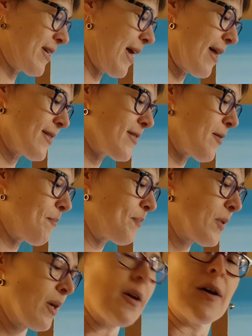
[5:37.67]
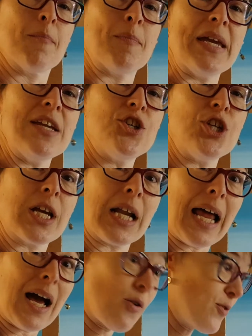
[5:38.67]
to get some peachy
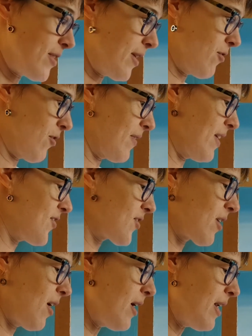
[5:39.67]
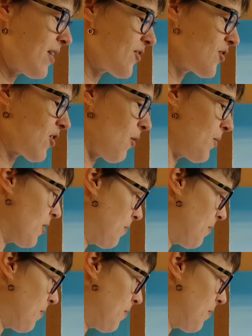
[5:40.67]
clouds in on this sky. Let's start with